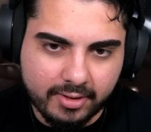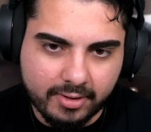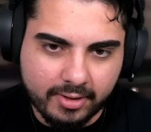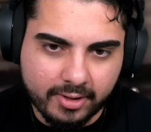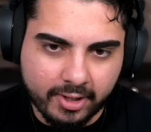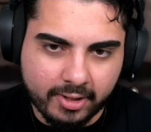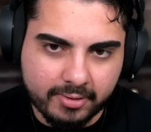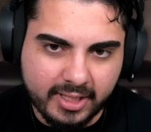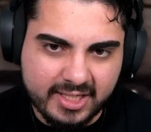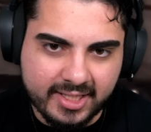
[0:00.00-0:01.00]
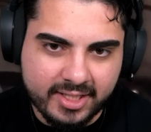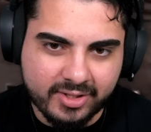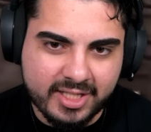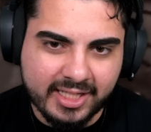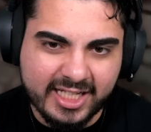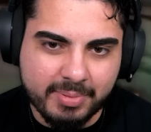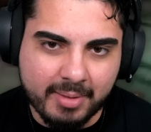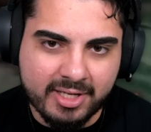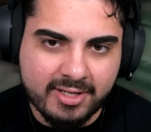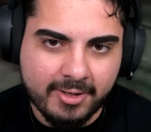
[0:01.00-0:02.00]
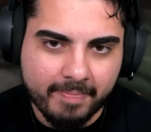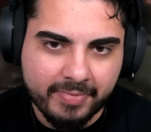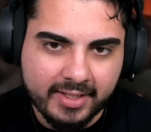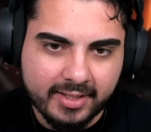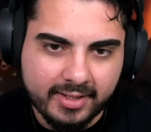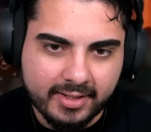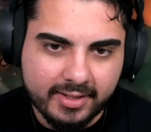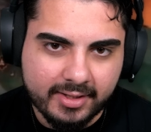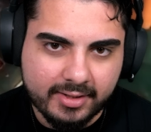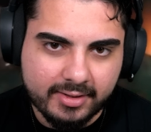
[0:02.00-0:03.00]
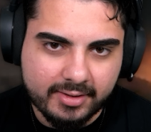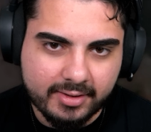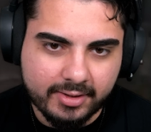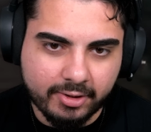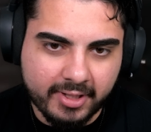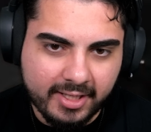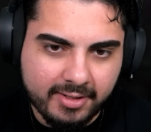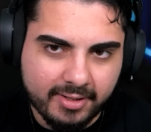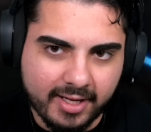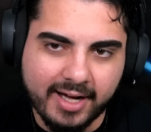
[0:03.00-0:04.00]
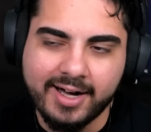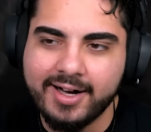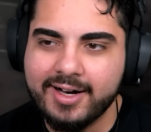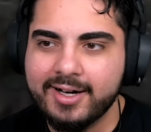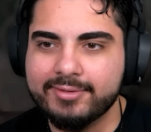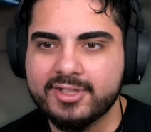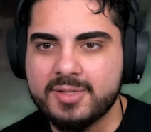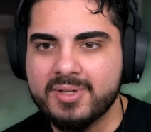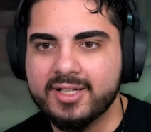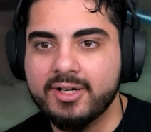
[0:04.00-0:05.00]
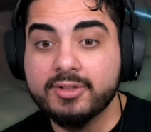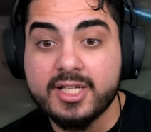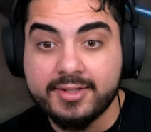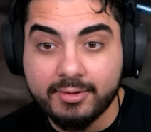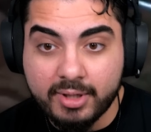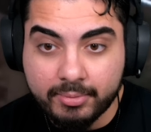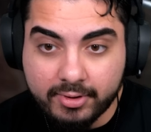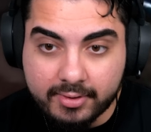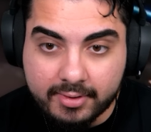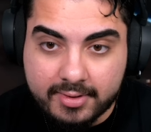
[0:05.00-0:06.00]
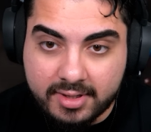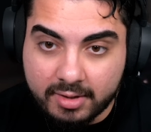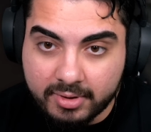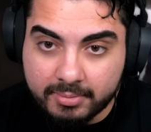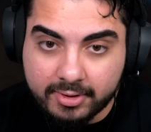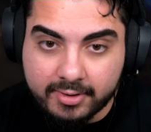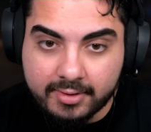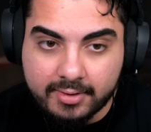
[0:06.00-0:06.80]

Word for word: Oh, no. His answer is light spamming. No, Nick? Ah, feels bad. Oh, there's still one more. Still one more.